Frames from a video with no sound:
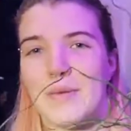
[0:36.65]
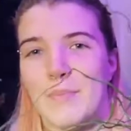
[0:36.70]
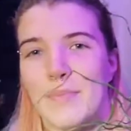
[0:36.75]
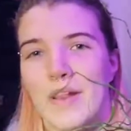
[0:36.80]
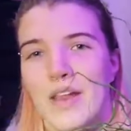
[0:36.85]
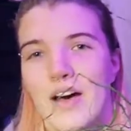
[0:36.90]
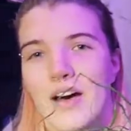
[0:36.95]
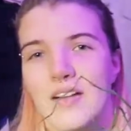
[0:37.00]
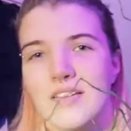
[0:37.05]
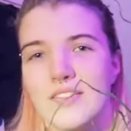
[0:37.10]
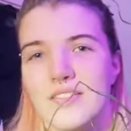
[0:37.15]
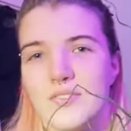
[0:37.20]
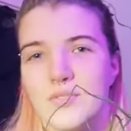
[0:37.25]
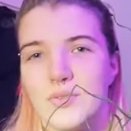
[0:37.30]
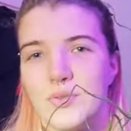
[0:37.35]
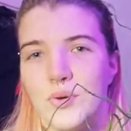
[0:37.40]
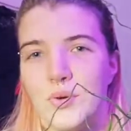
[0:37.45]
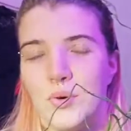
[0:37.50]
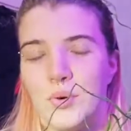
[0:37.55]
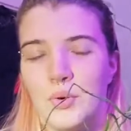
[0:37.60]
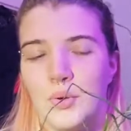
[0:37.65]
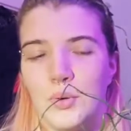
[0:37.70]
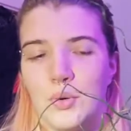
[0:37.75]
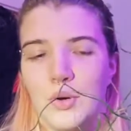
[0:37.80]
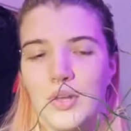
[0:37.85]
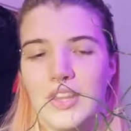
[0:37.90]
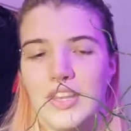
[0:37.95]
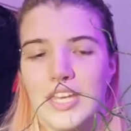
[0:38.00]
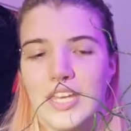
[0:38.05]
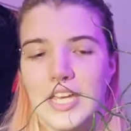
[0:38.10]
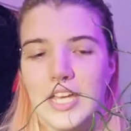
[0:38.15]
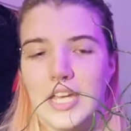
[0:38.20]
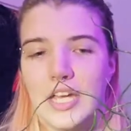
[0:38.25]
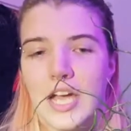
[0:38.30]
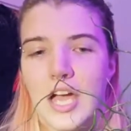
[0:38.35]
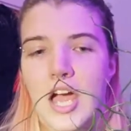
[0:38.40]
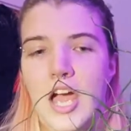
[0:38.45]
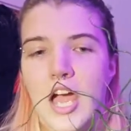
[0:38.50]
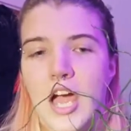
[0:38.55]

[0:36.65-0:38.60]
plant, or the